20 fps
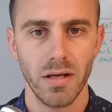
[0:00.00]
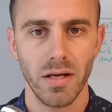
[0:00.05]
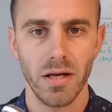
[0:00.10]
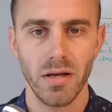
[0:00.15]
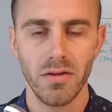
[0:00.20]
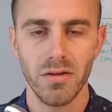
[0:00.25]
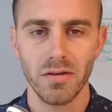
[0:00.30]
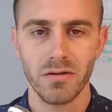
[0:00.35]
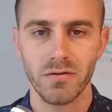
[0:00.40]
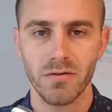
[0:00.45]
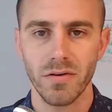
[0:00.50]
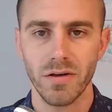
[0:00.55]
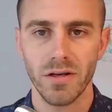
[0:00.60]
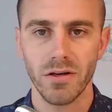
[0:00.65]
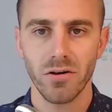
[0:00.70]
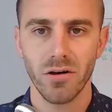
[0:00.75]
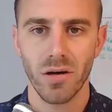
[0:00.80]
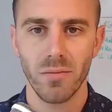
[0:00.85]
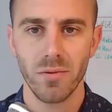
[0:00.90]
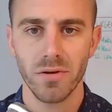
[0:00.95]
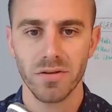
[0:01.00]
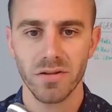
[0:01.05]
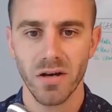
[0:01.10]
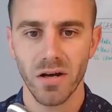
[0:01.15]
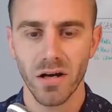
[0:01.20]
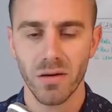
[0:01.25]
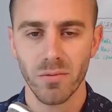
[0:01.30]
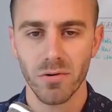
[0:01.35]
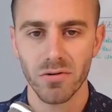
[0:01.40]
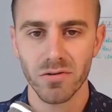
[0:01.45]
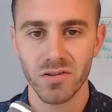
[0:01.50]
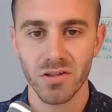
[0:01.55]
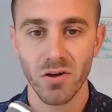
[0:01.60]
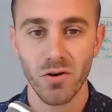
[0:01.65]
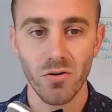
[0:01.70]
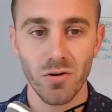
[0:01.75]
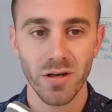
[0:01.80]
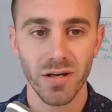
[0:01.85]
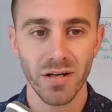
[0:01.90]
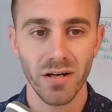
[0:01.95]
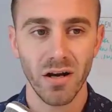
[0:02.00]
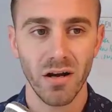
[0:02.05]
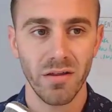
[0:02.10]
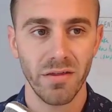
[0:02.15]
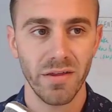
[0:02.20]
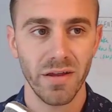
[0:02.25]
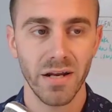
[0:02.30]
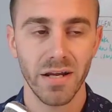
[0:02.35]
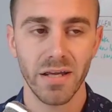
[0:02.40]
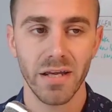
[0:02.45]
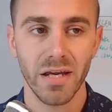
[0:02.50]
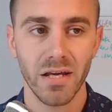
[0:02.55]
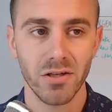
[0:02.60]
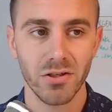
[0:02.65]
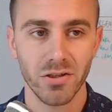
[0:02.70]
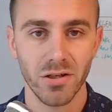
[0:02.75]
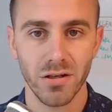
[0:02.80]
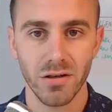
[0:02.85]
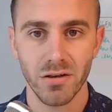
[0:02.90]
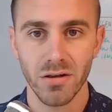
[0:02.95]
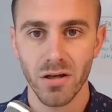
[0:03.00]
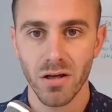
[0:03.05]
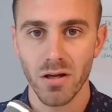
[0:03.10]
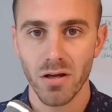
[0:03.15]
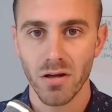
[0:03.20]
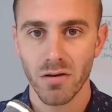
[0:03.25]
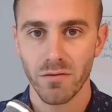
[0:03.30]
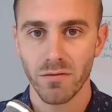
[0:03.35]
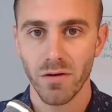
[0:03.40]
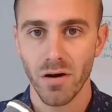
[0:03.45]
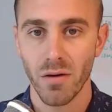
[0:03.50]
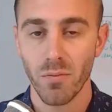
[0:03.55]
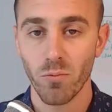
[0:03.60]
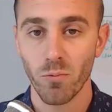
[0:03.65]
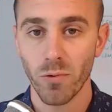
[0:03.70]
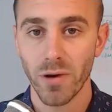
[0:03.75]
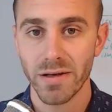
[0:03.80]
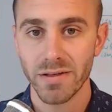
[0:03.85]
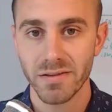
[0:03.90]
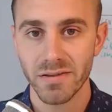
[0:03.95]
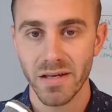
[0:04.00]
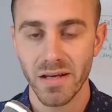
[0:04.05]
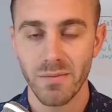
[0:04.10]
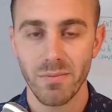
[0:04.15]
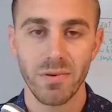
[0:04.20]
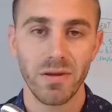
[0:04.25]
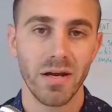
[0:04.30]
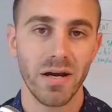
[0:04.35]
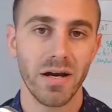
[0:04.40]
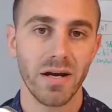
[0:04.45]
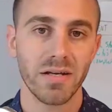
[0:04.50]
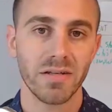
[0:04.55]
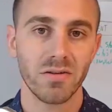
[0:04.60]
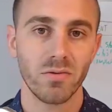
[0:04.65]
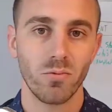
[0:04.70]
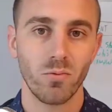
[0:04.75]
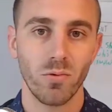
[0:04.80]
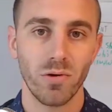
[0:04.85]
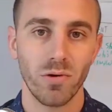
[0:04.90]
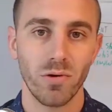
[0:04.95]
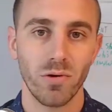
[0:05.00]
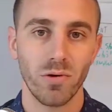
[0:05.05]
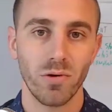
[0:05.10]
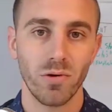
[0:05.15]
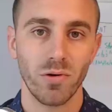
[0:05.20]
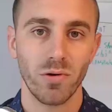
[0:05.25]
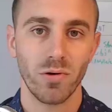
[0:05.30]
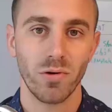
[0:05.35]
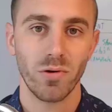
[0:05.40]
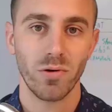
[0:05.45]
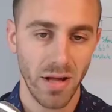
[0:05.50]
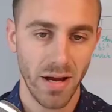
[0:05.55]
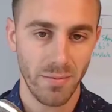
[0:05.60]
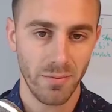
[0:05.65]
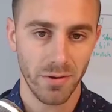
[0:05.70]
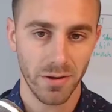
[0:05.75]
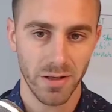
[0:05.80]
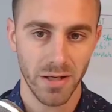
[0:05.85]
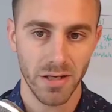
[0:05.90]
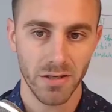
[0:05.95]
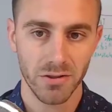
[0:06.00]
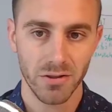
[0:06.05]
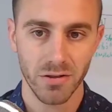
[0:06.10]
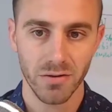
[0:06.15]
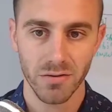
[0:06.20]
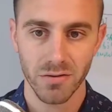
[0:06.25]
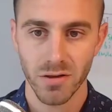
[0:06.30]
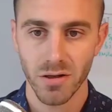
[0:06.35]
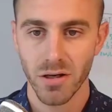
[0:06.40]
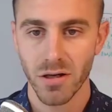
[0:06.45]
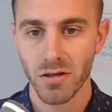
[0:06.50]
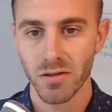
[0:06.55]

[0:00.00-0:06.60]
In this video, I'm going to talk about token authentication from REST A P Is with mobile applications.